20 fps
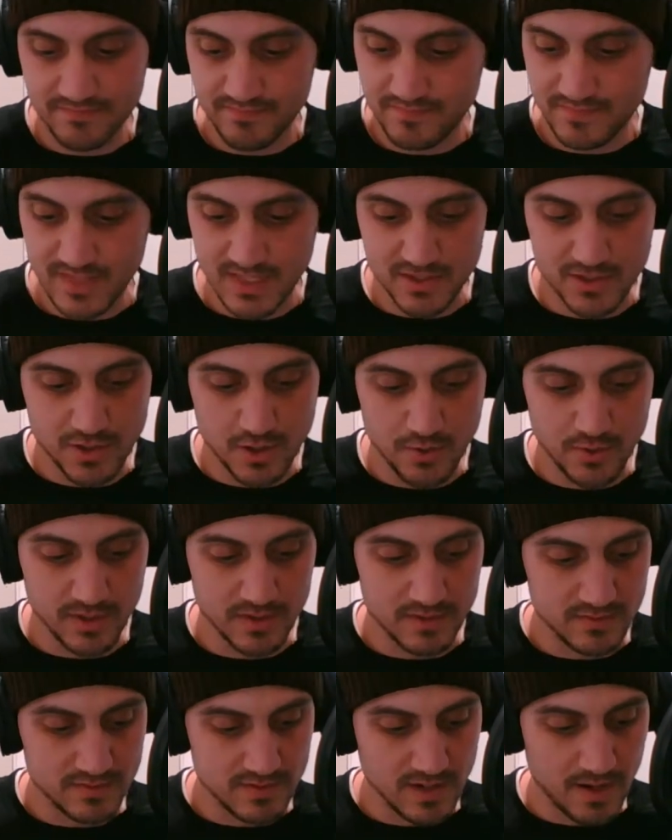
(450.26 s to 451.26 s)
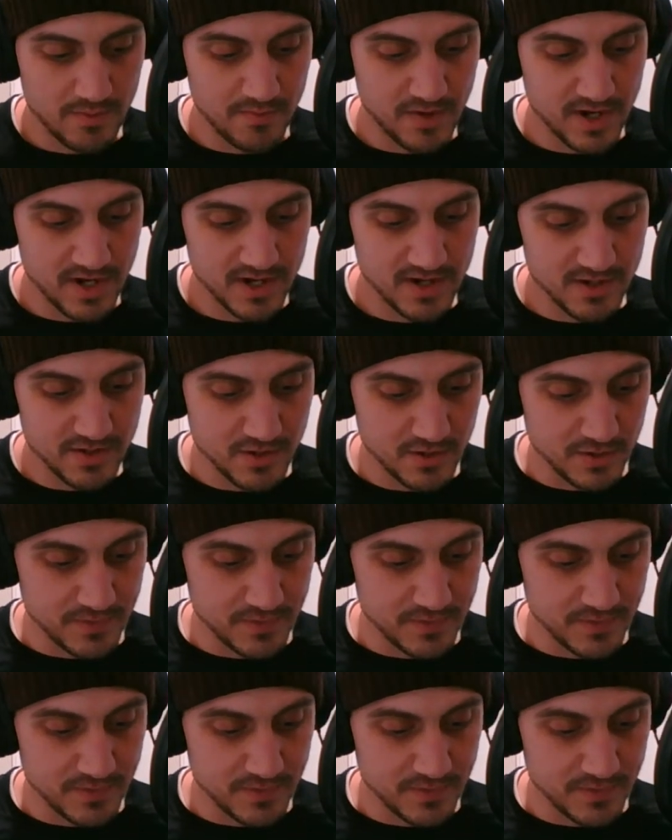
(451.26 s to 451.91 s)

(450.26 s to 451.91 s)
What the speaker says: Let's do it. I'm ready to do